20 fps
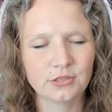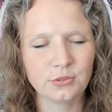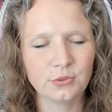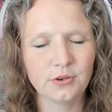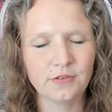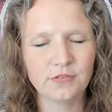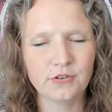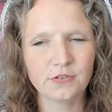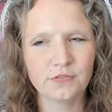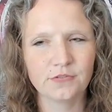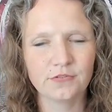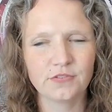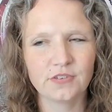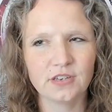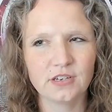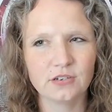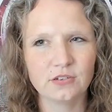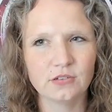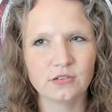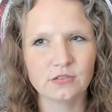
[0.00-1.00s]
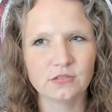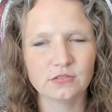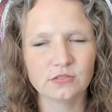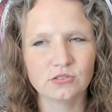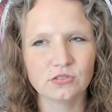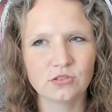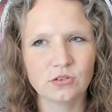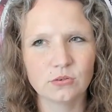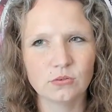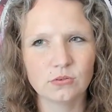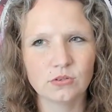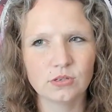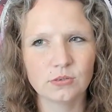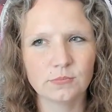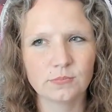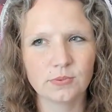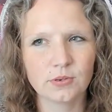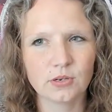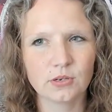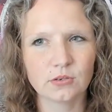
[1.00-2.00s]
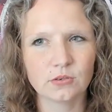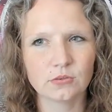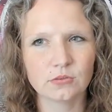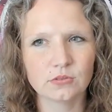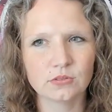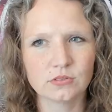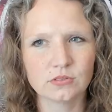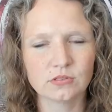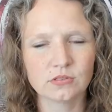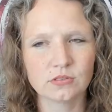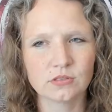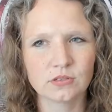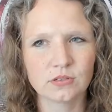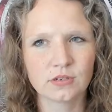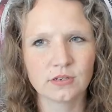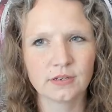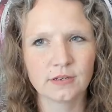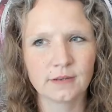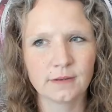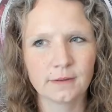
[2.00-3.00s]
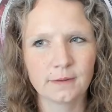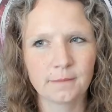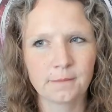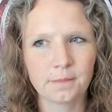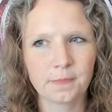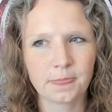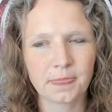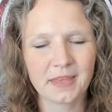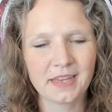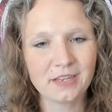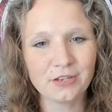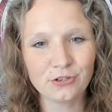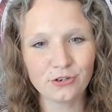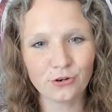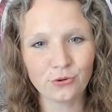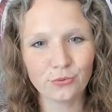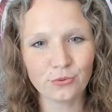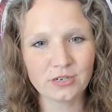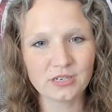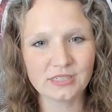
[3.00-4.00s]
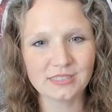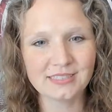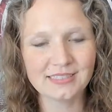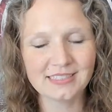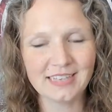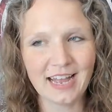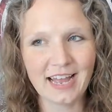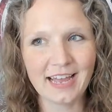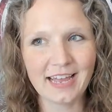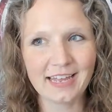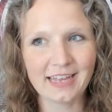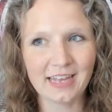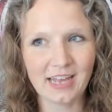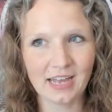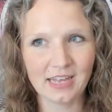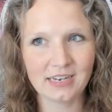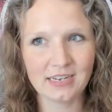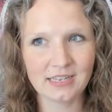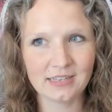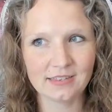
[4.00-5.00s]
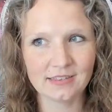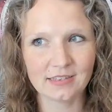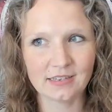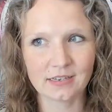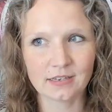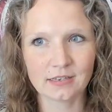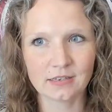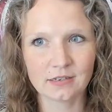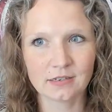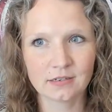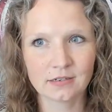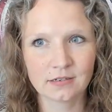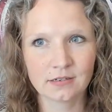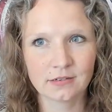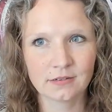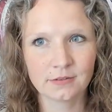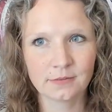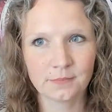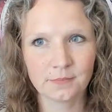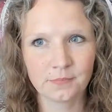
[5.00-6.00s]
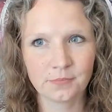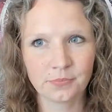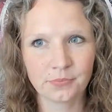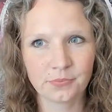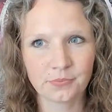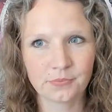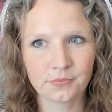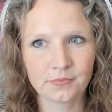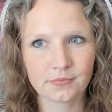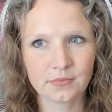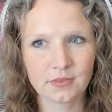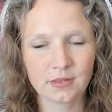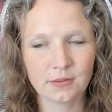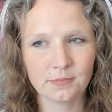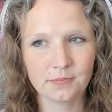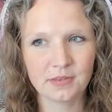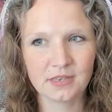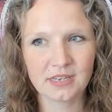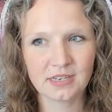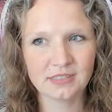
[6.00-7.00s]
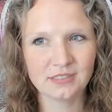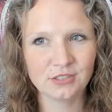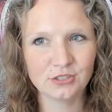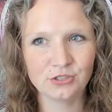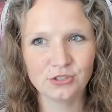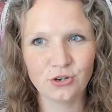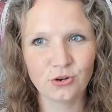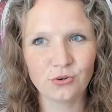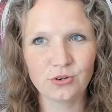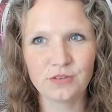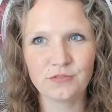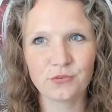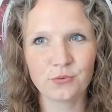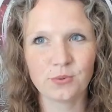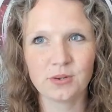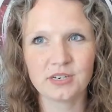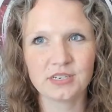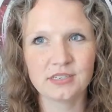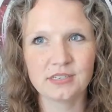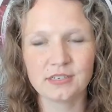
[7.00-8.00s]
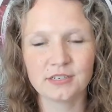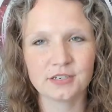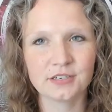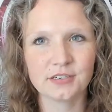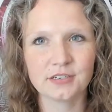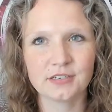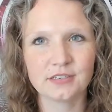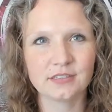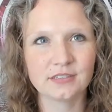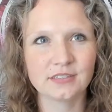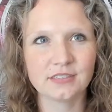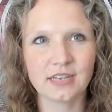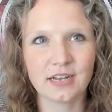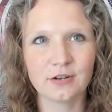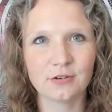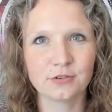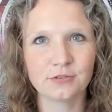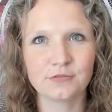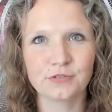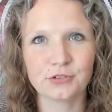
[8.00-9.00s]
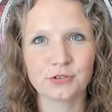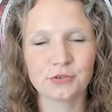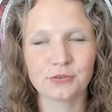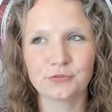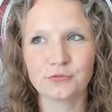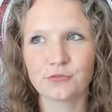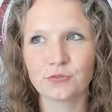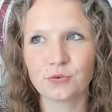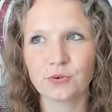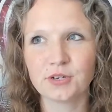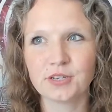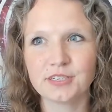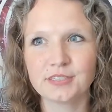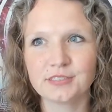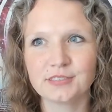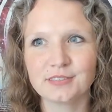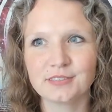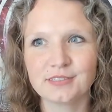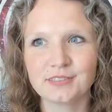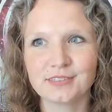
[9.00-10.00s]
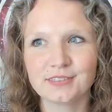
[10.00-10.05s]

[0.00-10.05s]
you ever feel so composed that you don't want to say anything because you don't even want to hear the sound of your own voice.